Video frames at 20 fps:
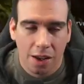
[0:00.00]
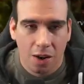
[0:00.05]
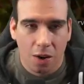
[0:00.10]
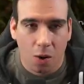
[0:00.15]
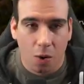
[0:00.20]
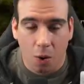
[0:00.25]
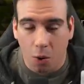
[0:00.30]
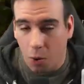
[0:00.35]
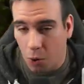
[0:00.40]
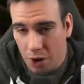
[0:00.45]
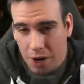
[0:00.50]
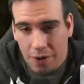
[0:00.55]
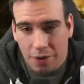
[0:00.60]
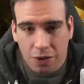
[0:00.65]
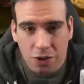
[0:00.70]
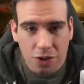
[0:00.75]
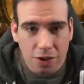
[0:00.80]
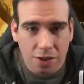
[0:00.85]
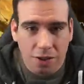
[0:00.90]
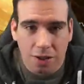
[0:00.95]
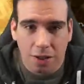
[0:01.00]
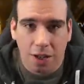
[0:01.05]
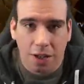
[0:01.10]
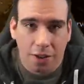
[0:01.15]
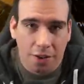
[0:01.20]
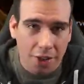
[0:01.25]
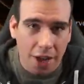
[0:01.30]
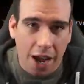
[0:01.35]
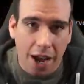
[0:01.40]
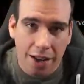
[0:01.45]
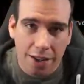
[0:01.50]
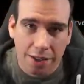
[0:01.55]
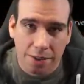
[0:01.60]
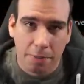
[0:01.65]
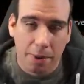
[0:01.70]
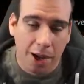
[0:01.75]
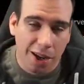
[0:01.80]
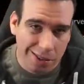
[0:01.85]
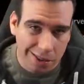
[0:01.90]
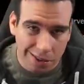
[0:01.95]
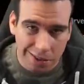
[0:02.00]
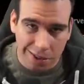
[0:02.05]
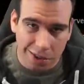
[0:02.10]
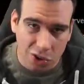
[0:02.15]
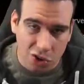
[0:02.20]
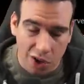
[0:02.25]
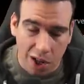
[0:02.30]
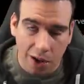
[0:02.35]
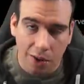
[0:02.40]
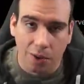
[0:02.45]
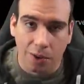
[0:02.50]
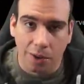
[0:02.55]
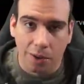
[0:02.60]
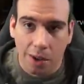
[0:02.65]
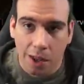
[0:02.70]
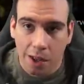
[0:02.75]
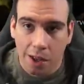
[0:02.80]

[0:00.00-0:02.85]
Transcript: or even just the heist bosses in general,